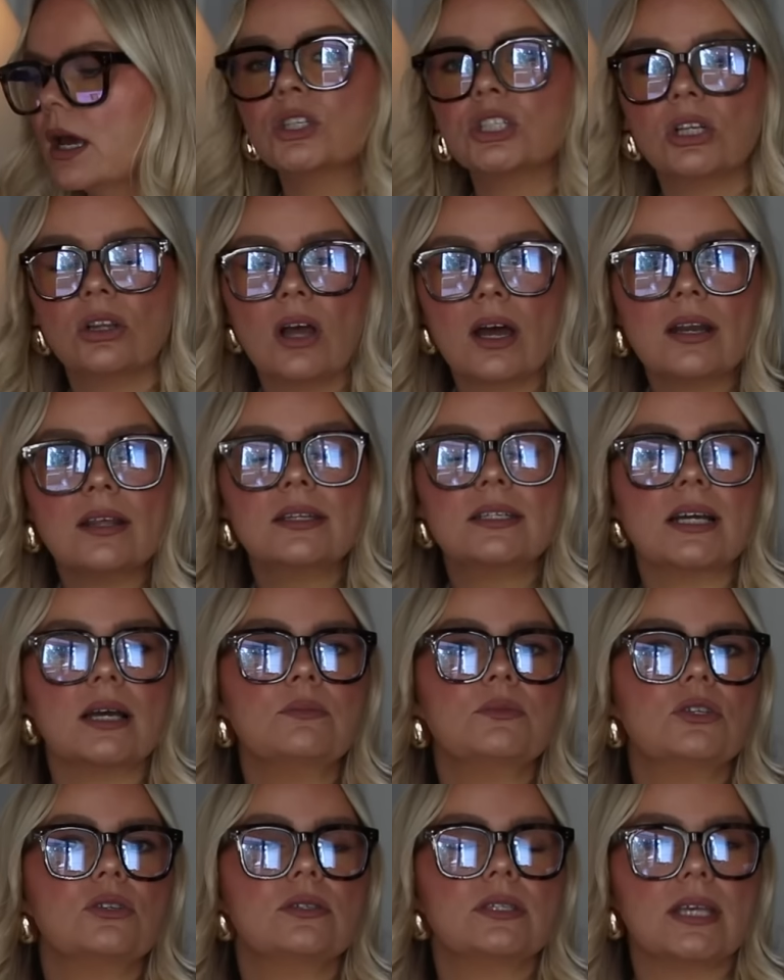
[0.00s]
Which a lot of the
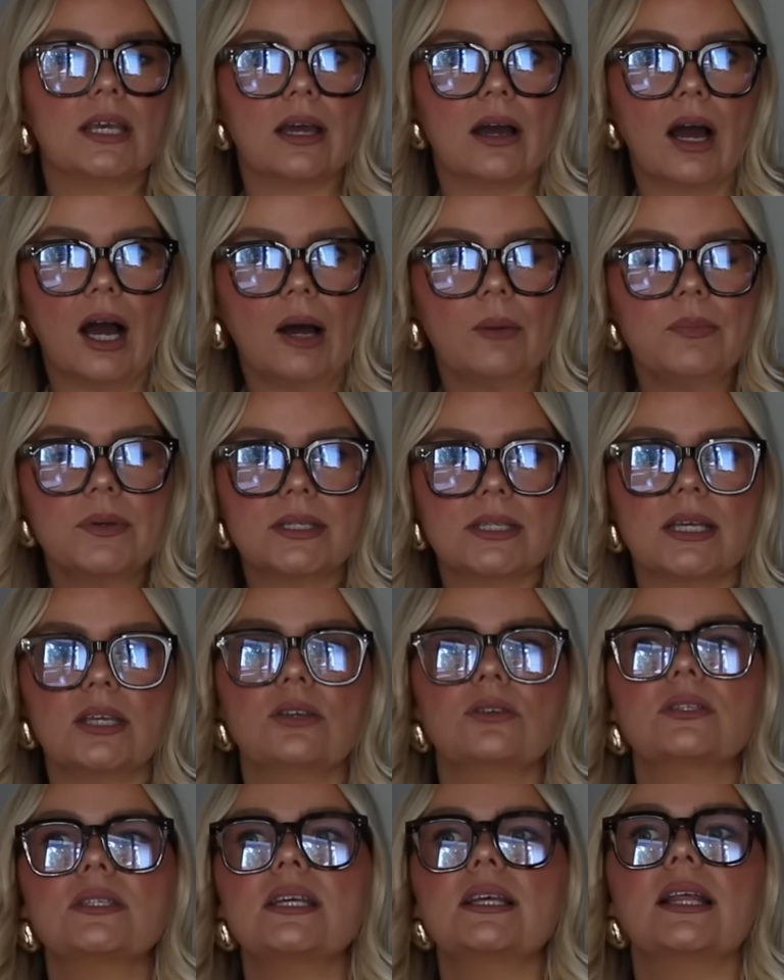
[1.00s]
times you see
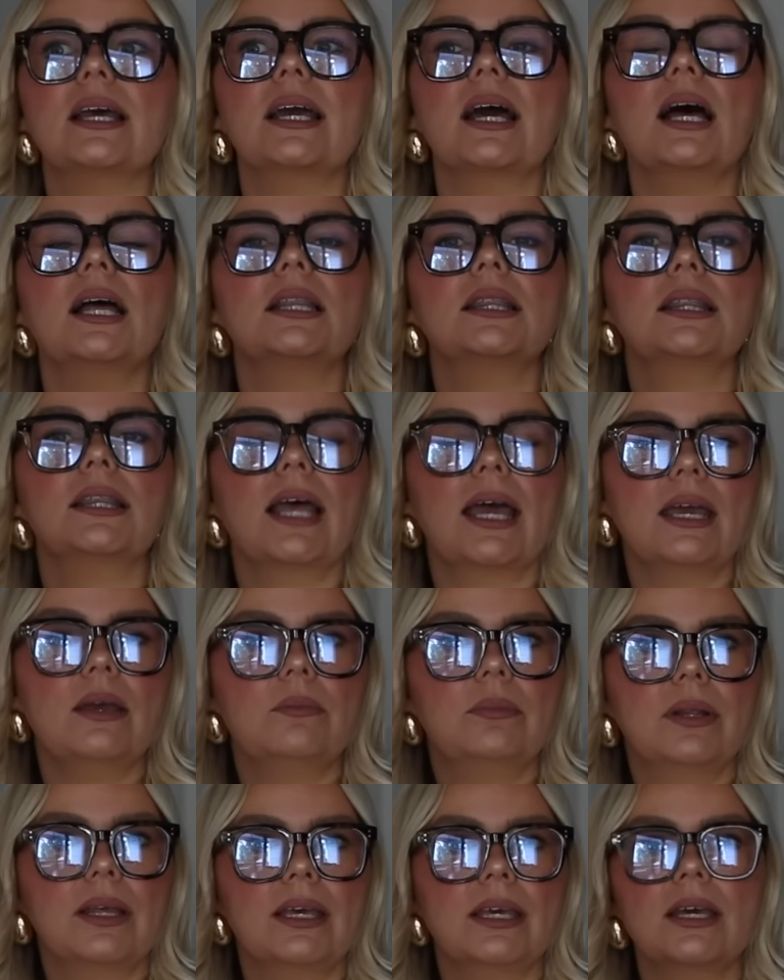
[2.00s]
opposite. You'll see like a
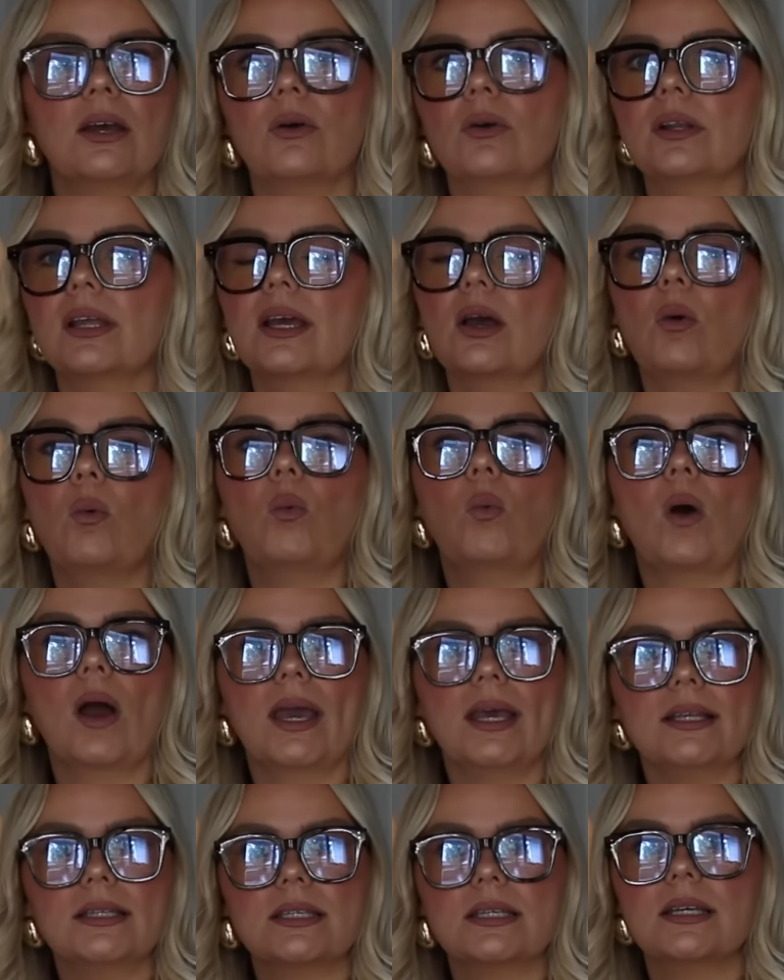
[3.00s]
light blanket or like a
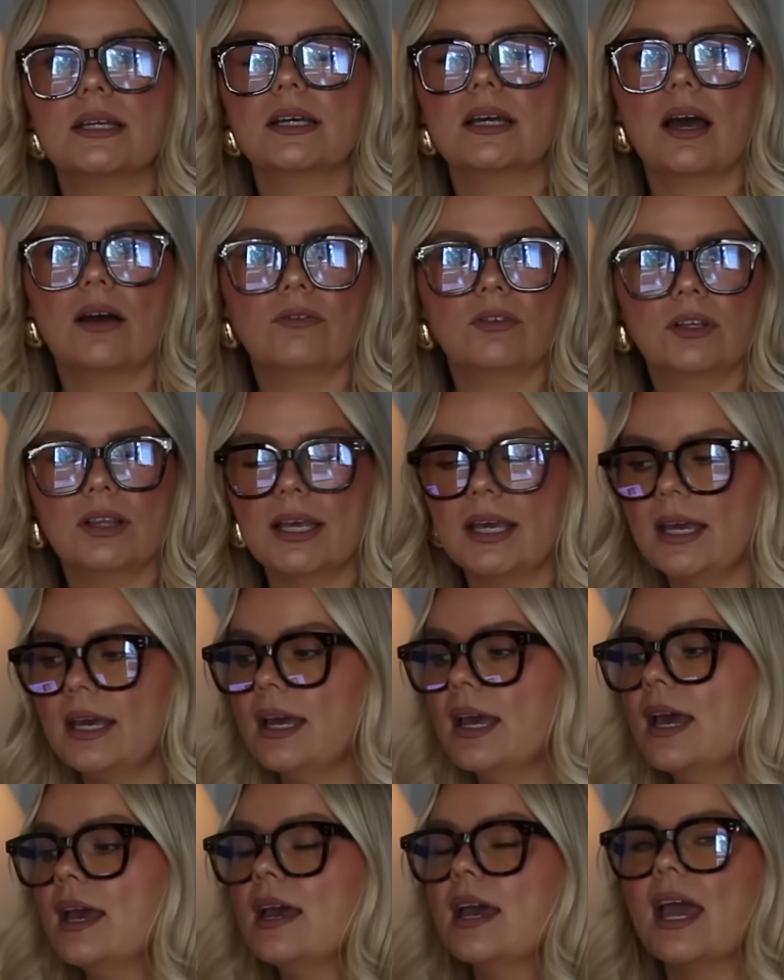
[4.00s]
white
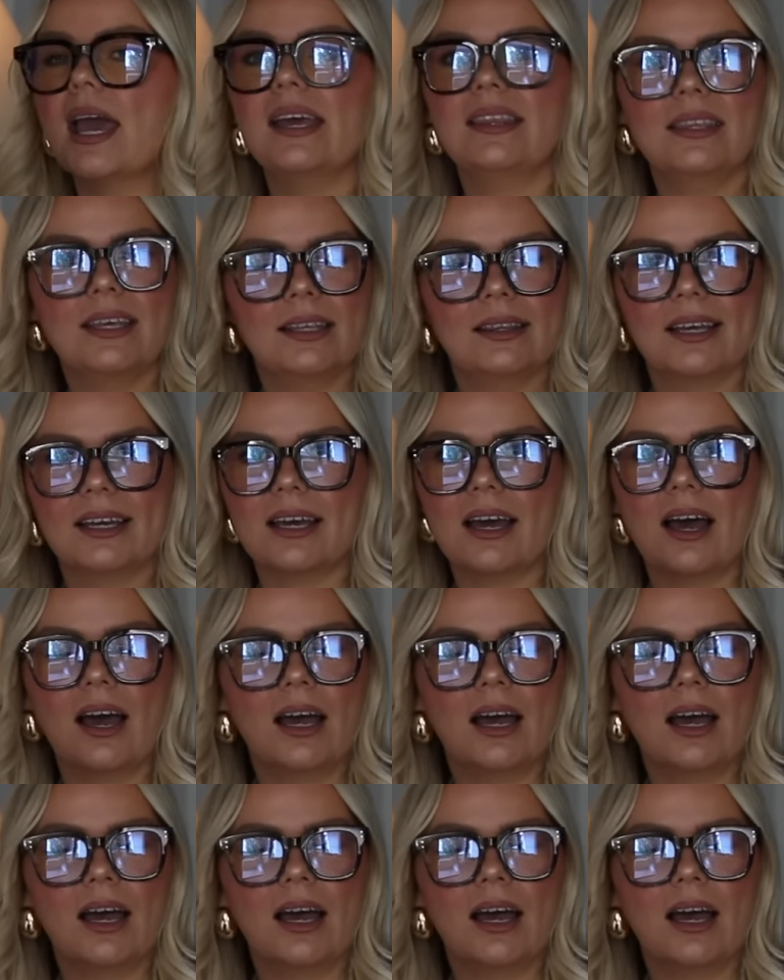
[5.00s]
coverlet and then like a